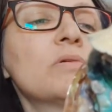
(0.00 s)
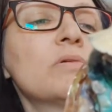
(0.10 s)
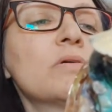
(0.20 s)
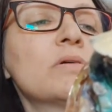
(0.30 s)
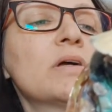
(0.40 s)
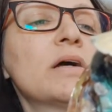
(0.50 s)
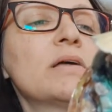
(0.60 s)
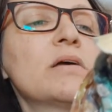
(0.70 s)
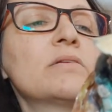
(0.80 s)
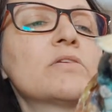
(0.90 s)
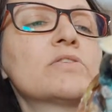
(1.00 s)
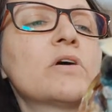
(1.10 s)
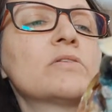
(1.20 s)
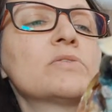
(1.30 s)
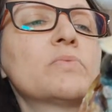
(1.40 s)
Her and I and our
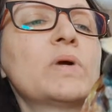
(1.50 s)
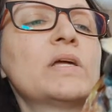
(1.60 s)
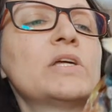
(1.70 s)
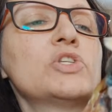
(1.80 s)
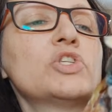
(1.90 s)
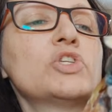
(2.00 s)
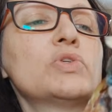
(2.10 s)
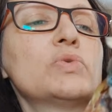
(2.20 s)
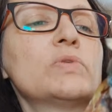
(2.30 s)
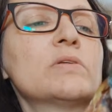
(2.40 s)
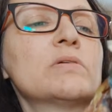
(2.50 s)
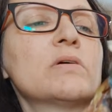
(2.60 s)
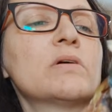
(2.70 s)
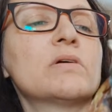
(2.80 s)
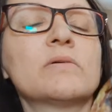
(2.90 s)
daughters went to
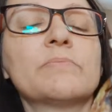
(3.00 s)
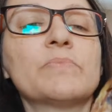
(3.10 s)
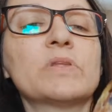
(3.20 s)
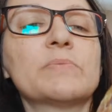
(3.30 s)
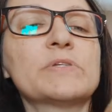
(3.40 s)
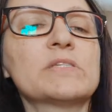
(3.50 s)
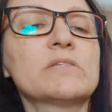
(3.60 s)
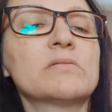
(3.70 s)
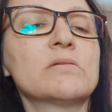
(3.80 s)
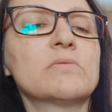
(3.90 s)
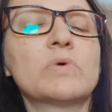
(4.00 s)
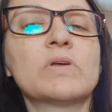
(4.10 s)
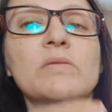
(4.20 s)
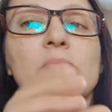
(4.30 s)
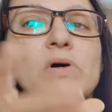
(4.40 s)

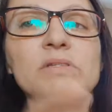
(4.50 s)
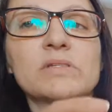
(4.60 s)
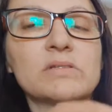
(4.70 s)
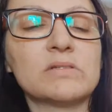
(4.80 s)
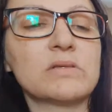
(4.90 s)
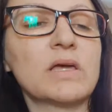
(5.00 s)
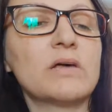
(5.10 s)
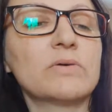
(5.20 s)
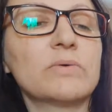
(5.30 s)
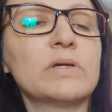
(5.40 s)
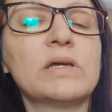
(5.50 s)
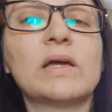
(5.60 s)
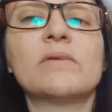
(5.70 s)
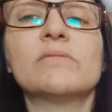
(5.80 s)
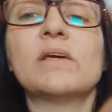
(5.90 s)
one of the malls in
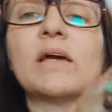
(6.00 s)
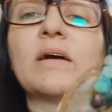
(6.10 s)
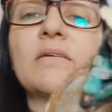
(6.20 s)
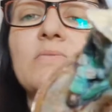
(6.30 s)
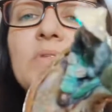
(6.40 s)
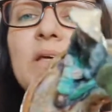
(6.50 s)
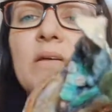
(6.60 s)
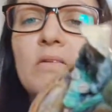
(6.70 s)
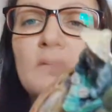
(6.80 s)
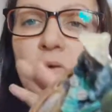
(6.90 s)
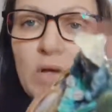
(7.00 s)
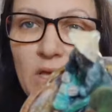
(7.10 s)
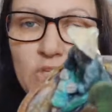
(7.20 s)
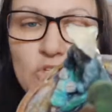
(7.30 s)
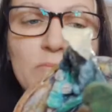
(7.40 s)
Calgary, and they had, it was like an
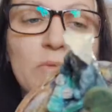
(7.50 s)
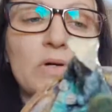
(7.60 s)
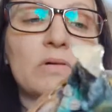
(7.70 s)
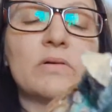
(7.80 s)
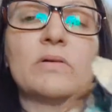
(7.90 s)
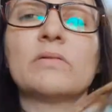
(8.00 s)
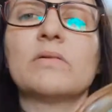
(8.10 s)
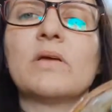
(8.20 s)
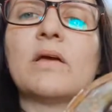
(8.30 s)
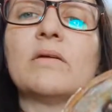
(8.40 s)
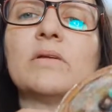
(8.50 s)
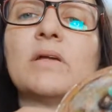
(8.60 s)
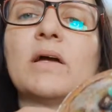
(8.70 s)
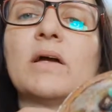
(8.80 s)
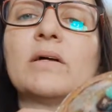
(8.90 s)
Asian mall, and
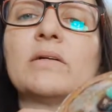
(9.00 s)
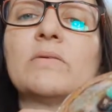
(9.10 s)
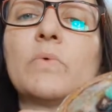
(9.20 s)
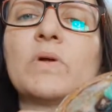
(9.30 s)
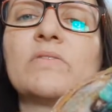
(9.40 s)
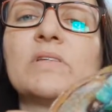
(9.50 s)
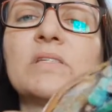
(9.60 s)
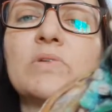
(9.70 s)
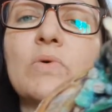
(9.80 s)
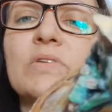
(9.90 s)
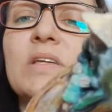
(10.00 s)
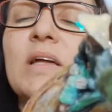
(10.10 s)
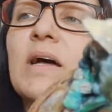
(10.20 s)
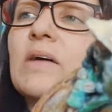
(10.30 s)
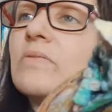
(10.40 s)
they had one of these stores that
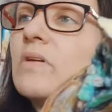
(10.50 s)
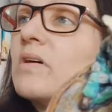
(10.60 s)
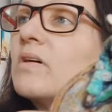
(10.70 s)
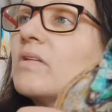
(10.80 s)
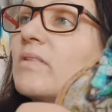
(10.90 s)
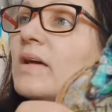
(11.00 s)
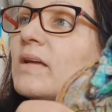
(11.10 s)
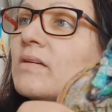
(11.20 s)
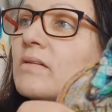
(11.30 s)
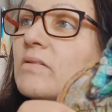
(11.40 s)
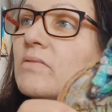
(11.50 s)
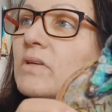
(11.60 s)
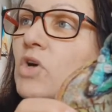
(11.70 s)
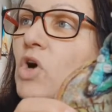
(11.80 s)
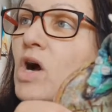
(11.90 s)
had like
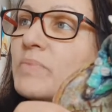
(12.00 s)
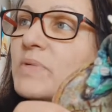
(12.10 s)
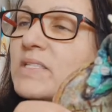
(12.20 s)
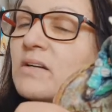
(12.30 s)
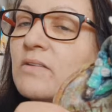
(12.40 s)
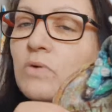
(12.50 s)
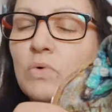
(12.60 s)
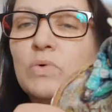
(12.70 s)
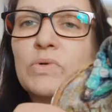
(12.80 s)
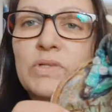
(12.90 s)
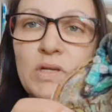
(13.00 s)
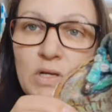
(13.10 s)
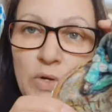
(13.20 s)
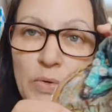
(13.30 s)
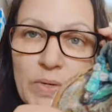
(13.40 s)
the copies of old
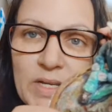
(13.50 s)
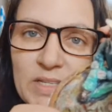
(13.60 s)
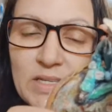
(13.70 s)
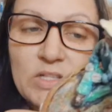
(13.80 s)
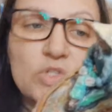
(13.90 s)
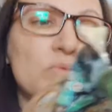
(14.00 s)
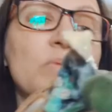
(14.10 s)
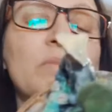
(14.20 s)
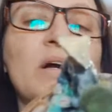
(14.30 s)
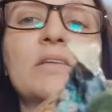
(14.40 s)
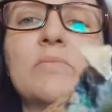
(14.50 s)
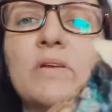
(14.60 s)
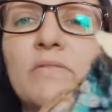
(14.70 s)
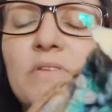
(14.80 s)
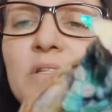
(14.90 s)
coins, and it just reminded
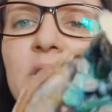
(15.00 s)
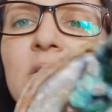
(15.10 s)
me of this.